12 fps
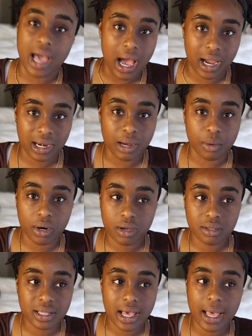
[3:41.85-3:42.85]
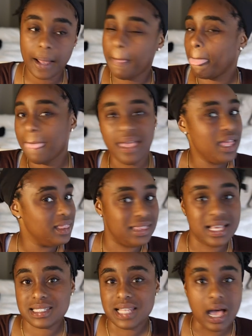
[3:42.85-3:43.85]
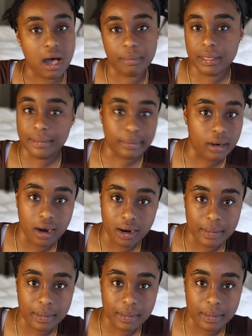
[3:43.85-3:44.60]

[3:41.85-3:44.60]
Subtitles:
How can I work on that? That's not how people are.